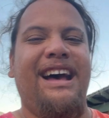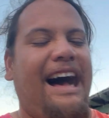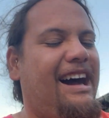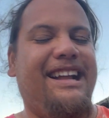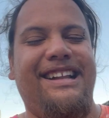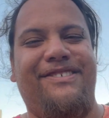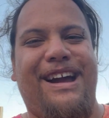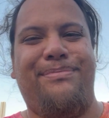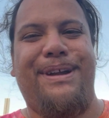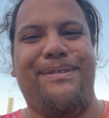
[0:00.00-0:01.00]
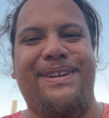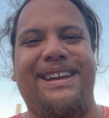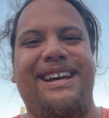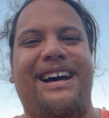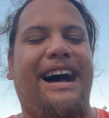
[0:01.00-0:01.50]
I'm gonna wrap it up
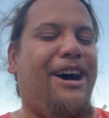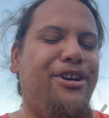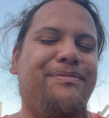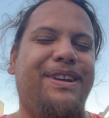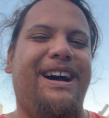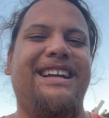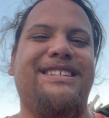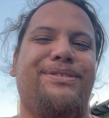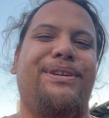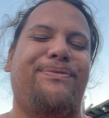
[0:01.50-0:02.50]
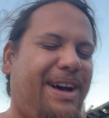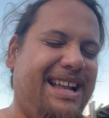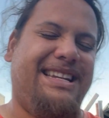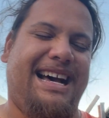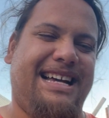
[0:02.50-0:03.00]
here. I hope you guys are doing
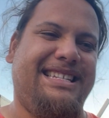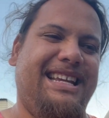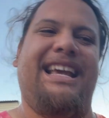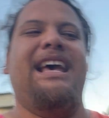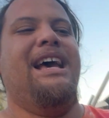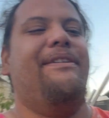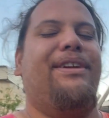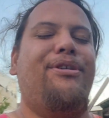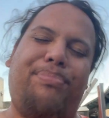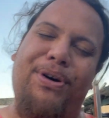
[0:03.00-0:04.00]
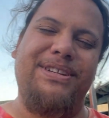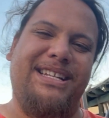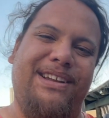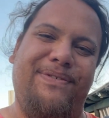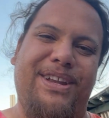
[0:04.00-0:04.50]
fantastic. If I don't post
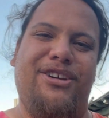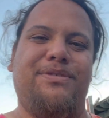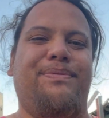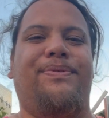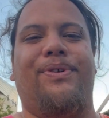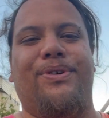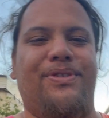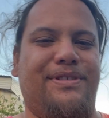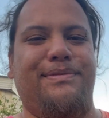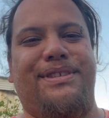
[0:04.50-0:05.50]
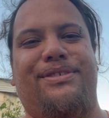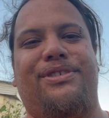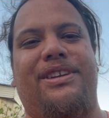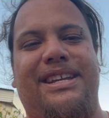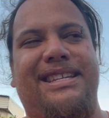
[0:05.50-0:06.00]
any videos before Christmas or
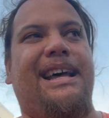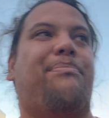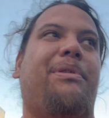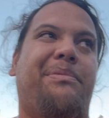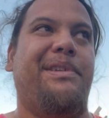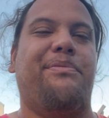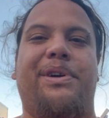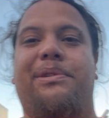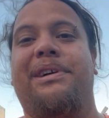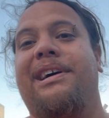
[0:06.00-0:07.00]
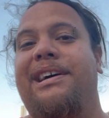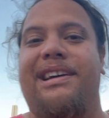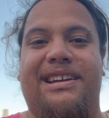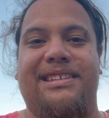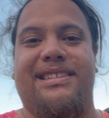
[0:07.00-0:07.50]
New Year's, I probably will
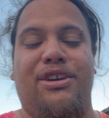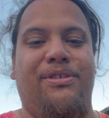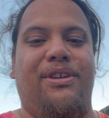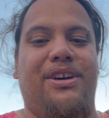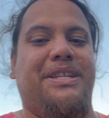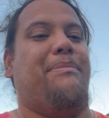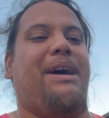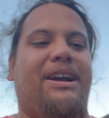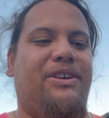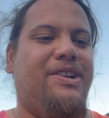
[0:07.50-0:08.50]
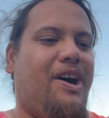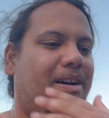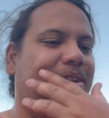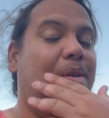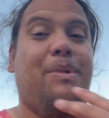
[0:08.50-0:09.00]
because who knows, I might go
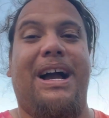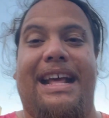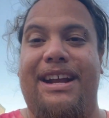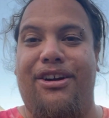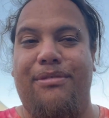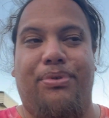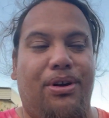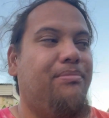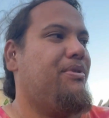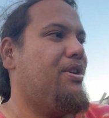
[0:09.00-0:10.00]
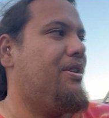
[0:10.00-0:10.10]
diving. Might get a GoPro, go